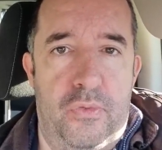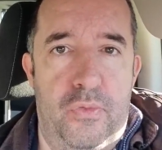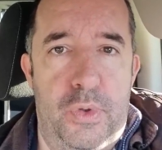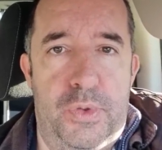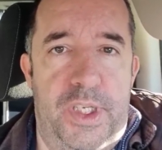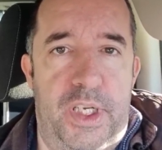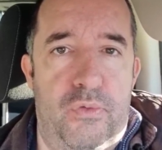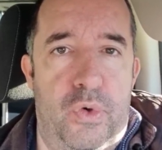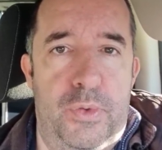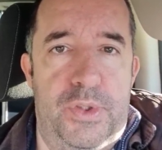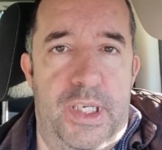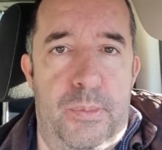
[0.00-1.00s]
roosty,
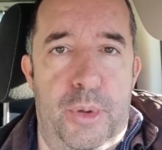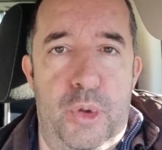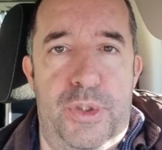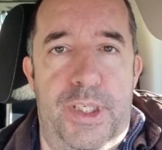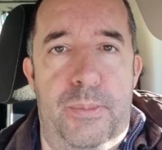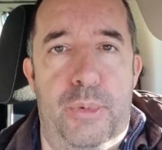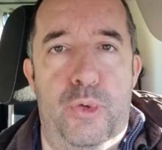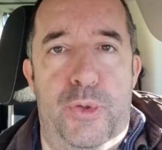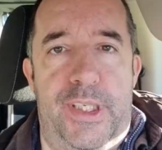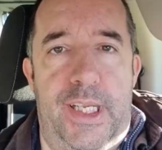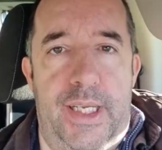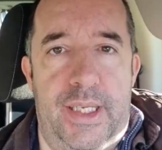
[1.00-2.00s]
roosty, boosty,
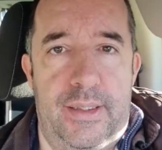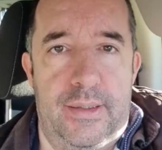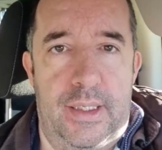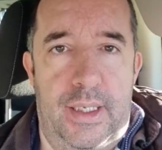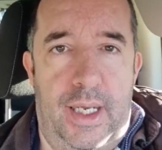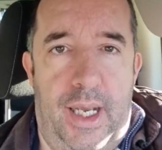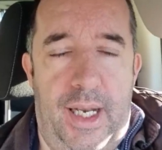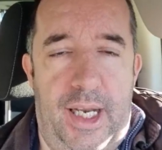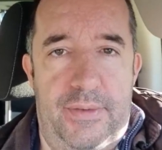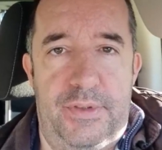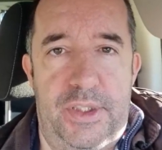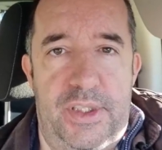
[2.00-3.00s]
boosty. And
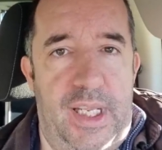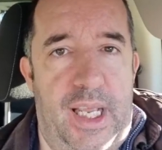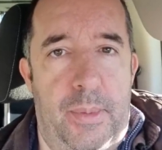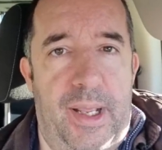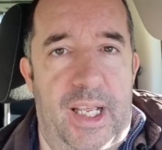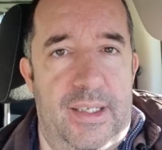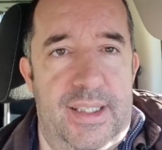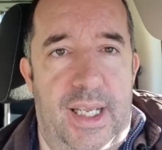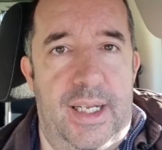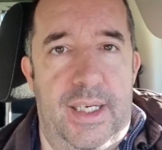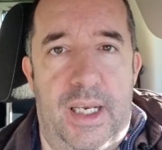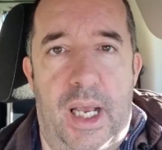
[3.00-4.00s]
they've just about
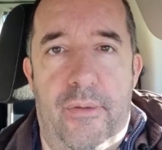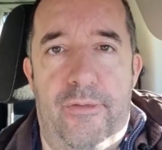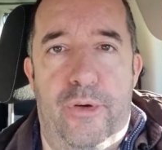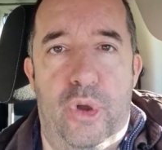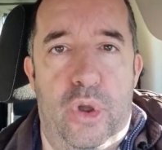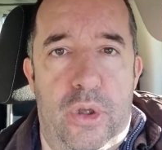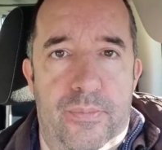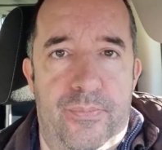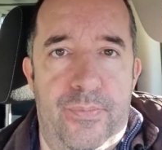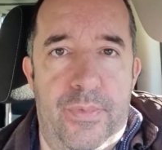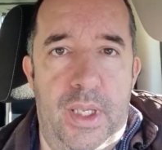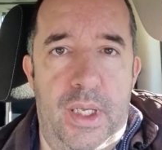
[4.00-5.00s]
had a gutful.
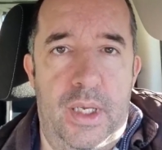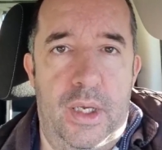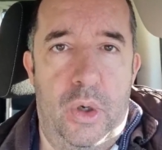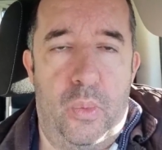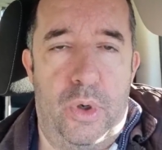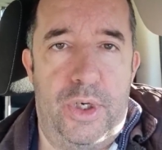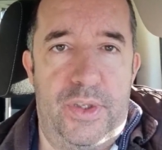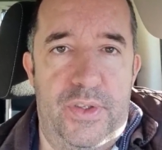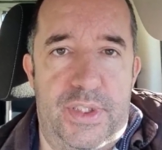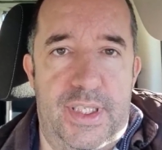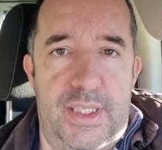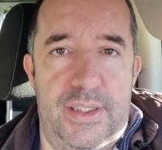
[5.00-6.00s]
One of
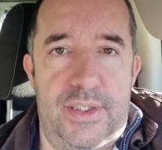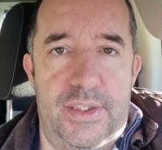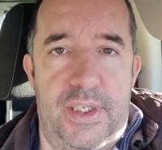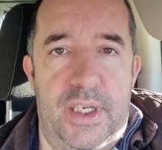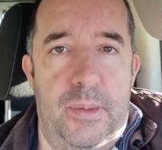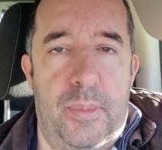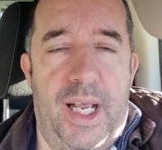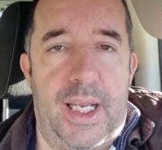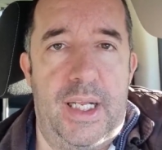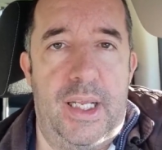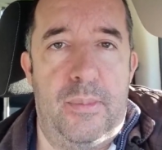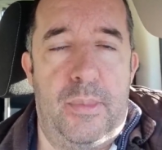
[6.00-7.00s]
the things that's in the
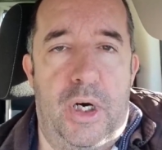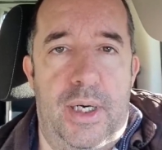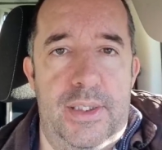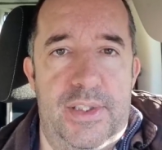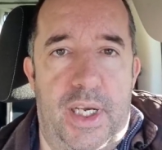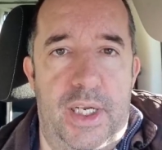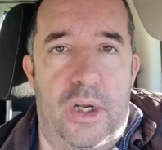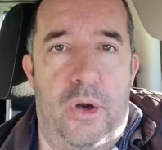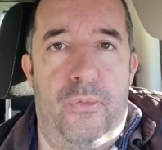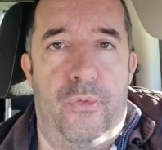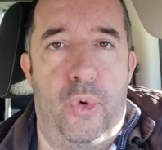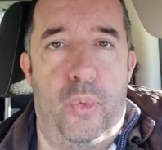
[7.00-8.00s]
back of their minds, they
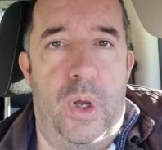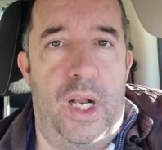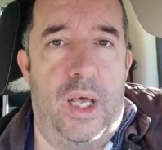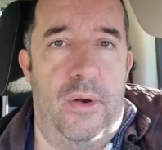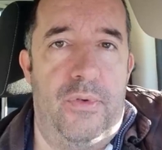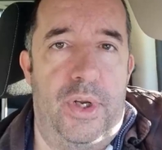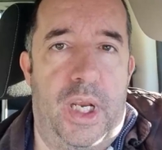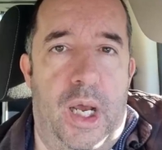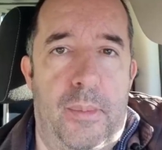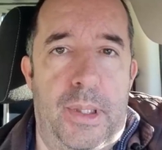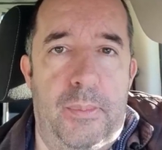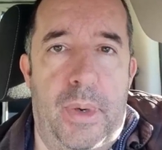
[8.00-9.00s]
know full well over the
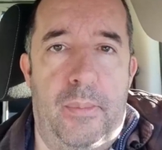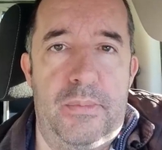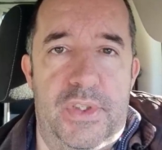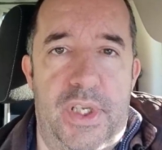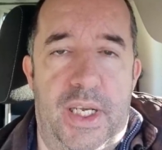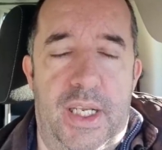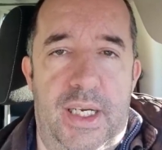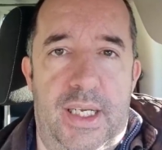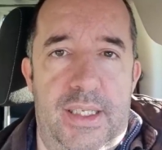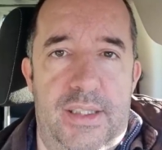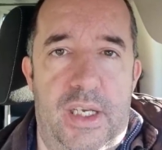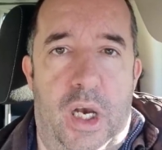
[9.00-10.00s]
coming months, they're going to
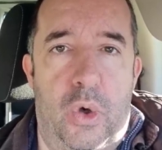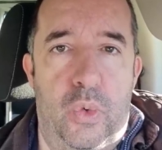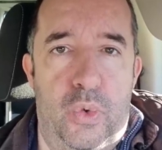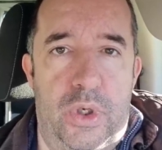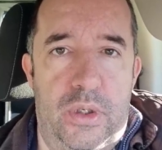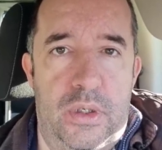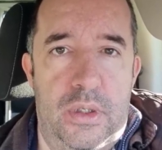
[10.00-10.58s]
get told,